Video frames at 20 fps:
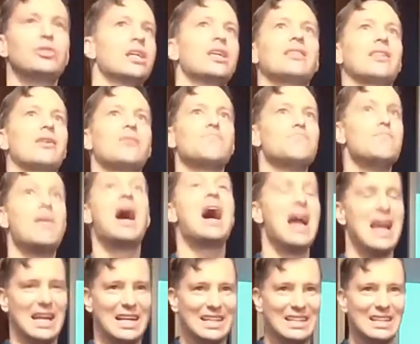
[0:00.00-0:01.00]
their
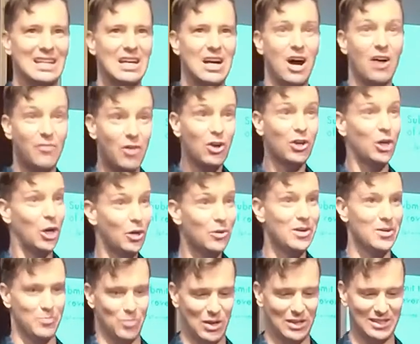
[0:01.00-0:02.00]
mind of our current
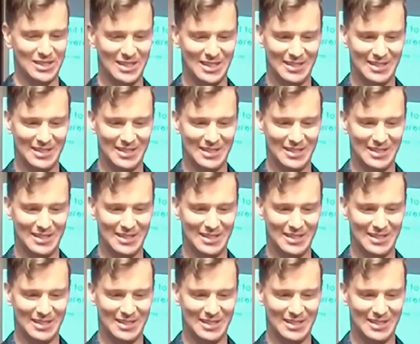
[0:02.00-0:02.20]
president.